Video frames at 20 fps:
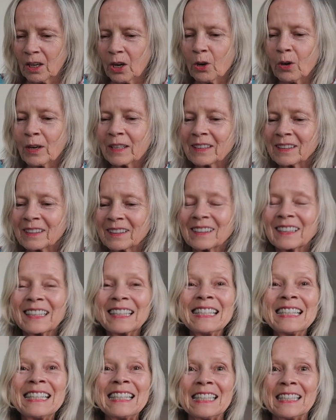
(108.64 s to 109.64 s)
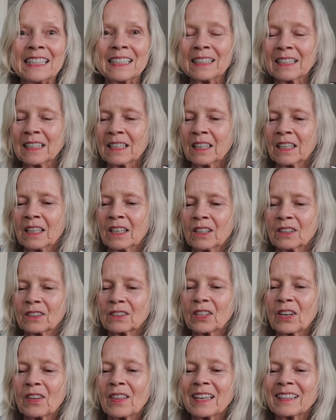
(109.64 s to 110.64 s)
Oh, I see.
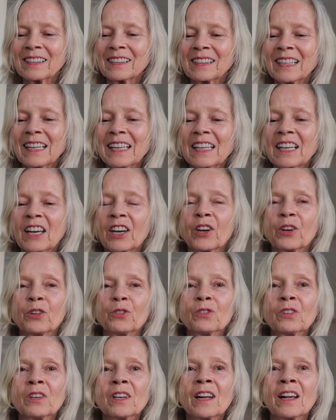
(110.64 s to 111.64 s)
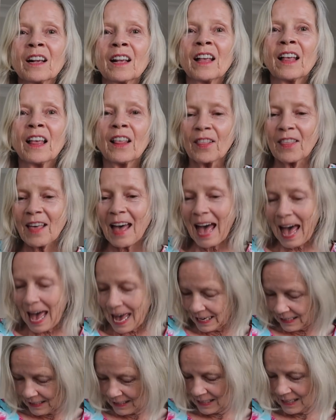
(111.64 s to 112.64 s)
So they're silicone.
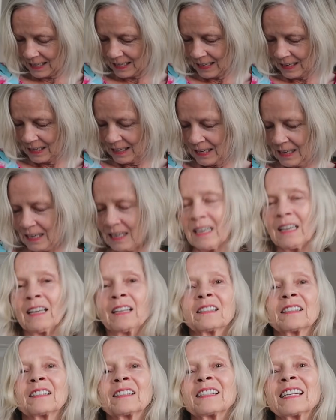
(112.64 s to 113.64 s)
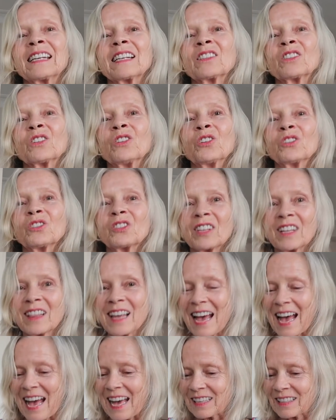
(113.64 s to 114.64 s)
That sticks onto
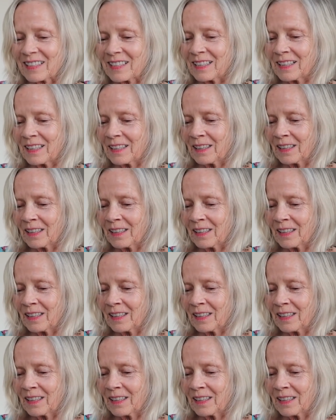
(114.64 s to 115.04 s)
that.